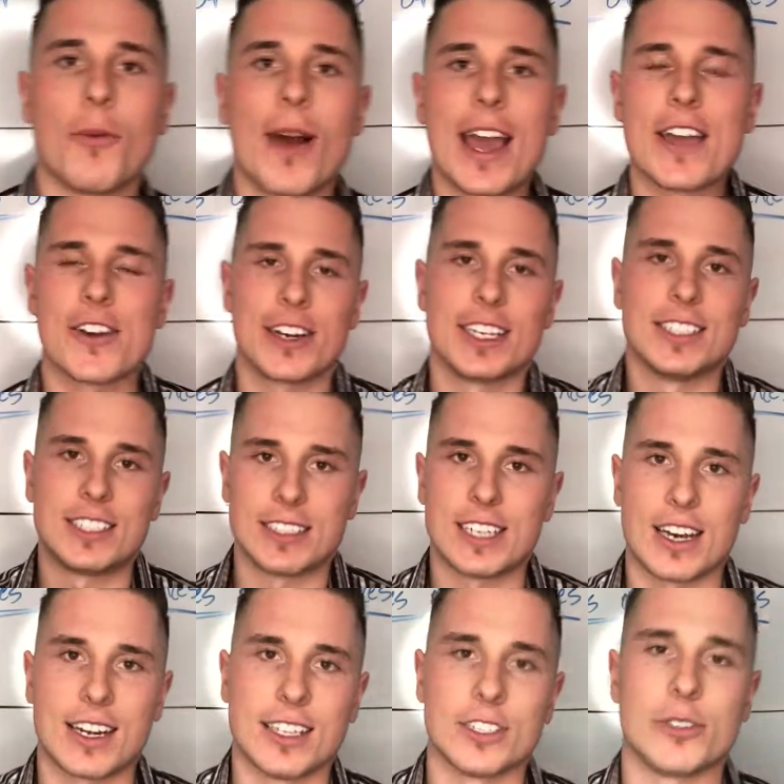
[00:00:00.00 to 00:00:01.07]
way you're going to sit down
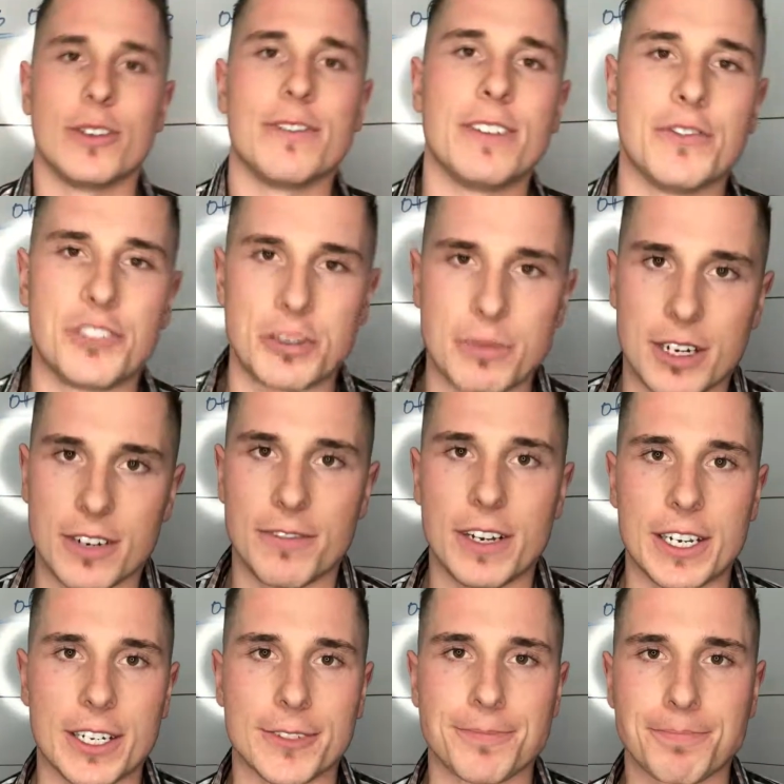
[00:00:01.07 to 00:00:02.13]
and listen to a 15-minute
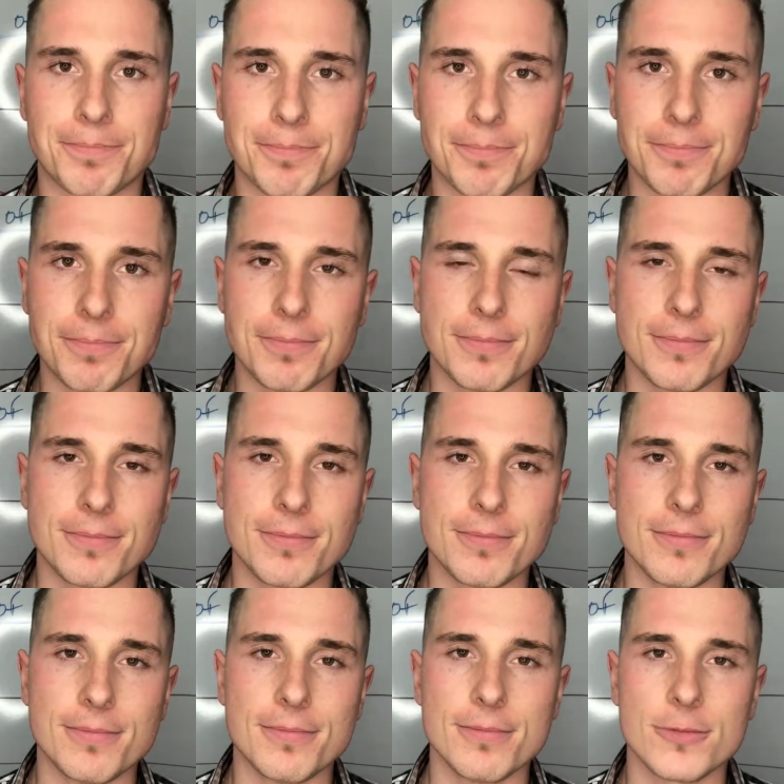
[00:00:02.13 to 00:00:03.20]
video,
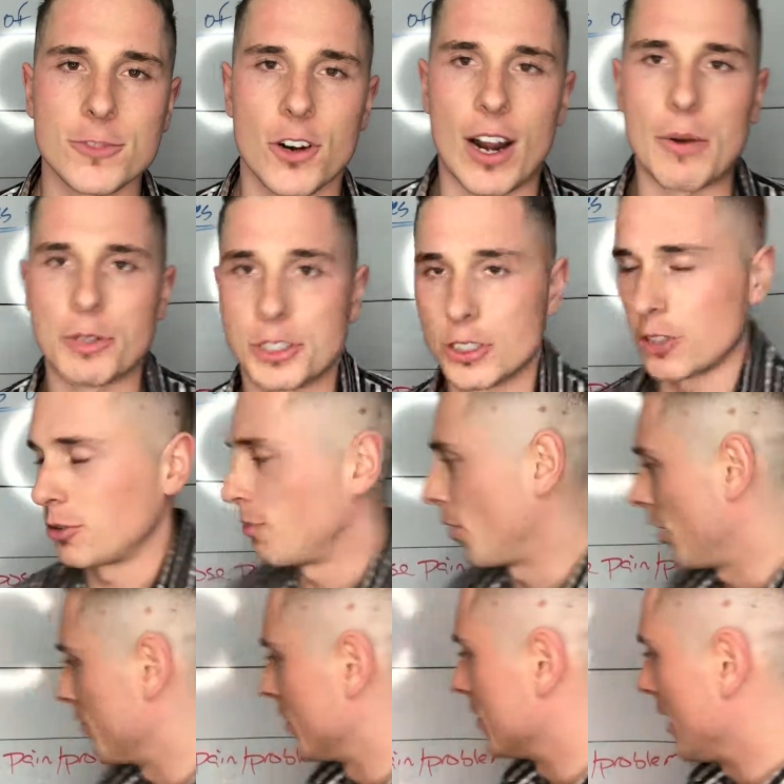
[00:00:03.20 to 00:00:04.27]
right? Which is also part
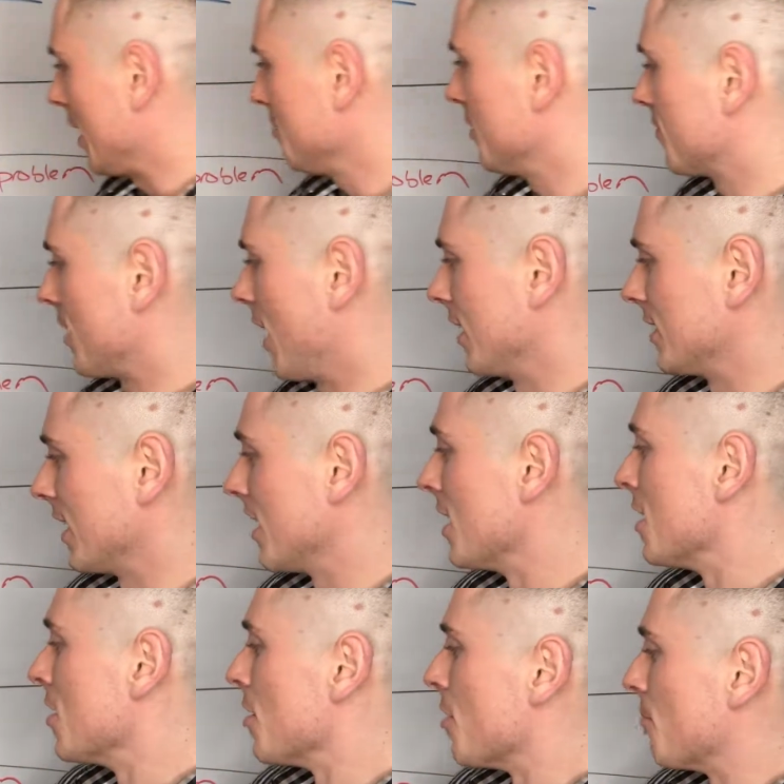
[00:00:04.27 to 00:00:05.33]
of the types of content.
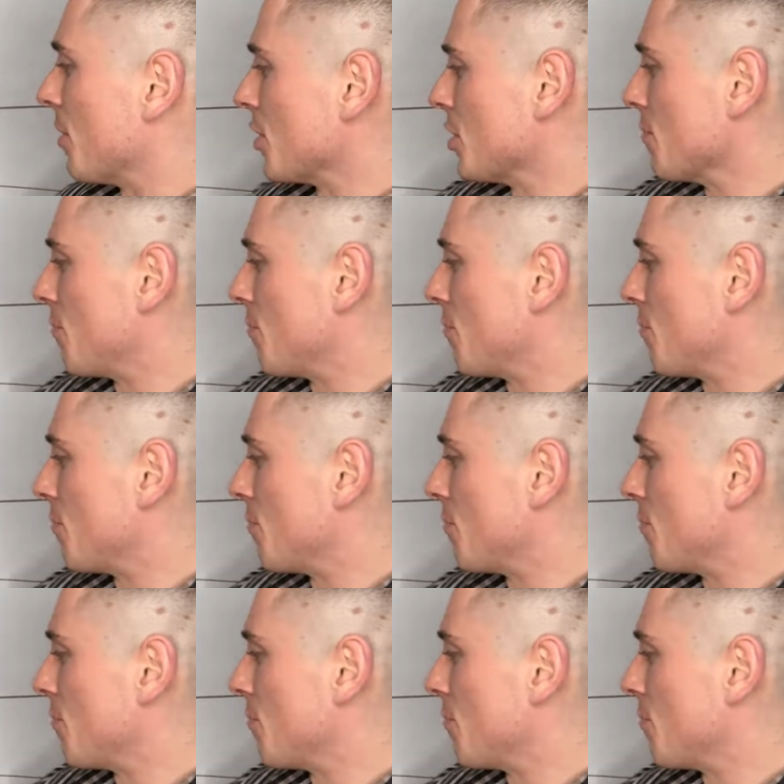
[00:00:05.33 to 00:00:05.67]
But you